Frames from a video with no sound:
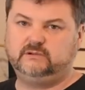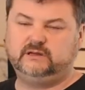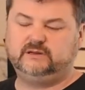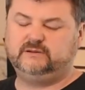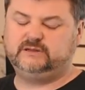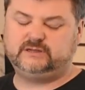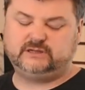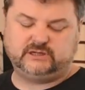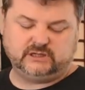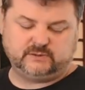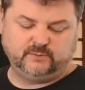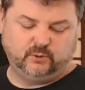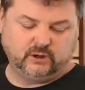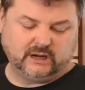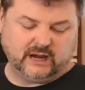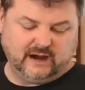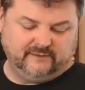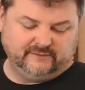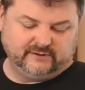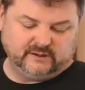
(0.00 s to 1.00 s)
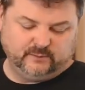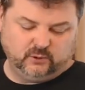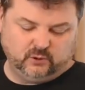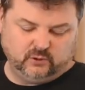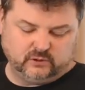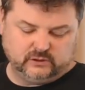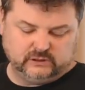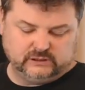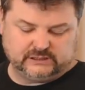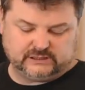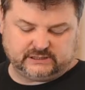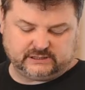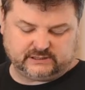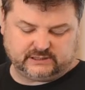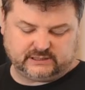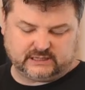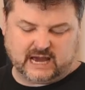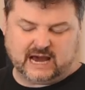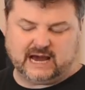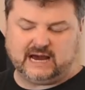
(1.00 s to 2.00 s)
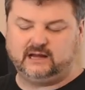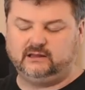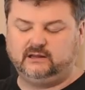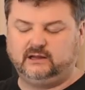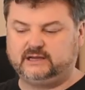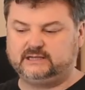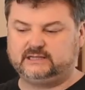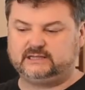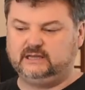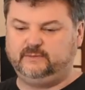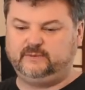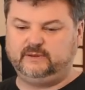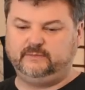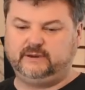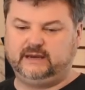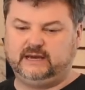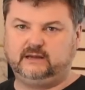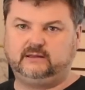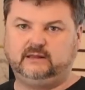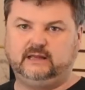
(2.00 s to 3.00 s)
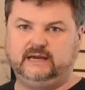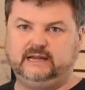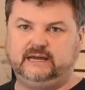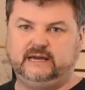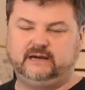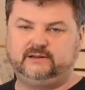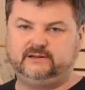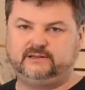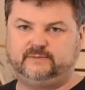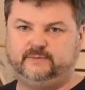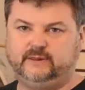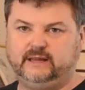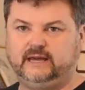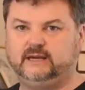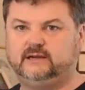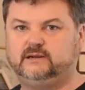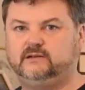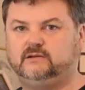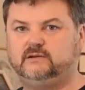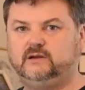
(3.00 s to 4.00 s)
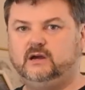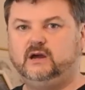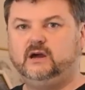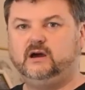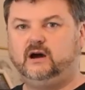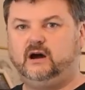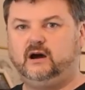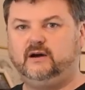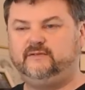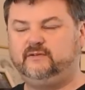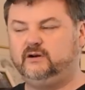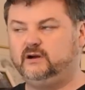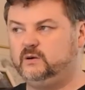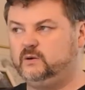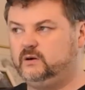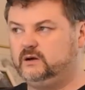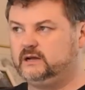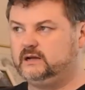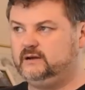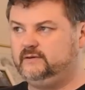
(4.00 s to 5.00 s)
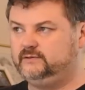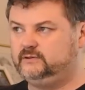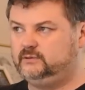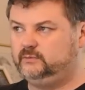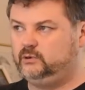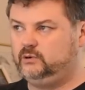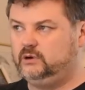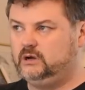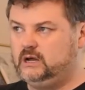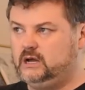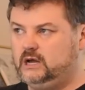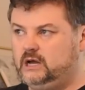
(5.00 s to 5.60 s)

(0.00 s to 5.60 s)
it's just more comfortable, because like a sleeping bag laying out as a blanket I find quite comfortable.